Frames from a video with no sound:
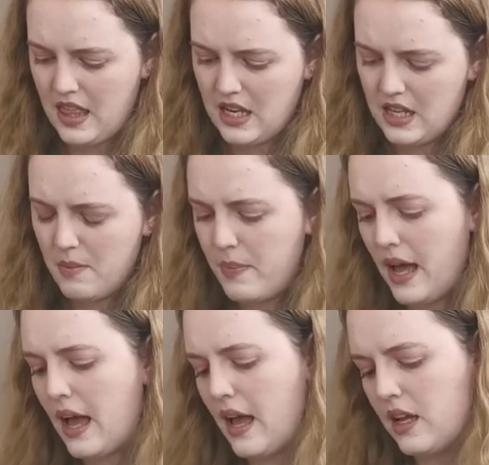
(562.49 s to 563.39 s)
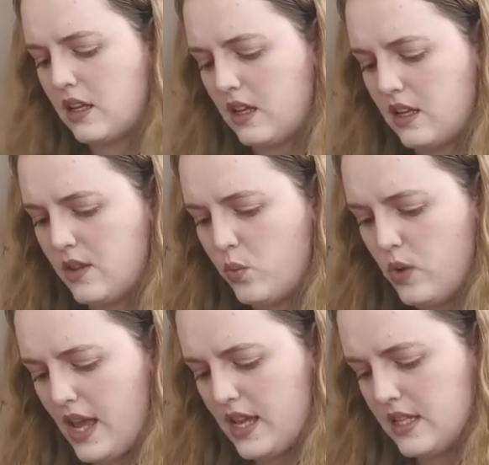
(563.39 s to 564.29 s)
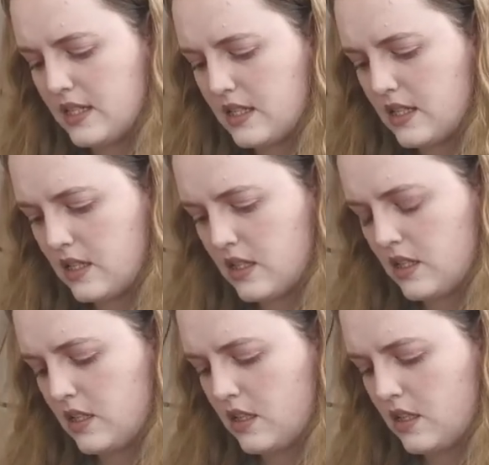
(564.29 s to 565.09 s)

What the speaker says: And then at the back, at the waist,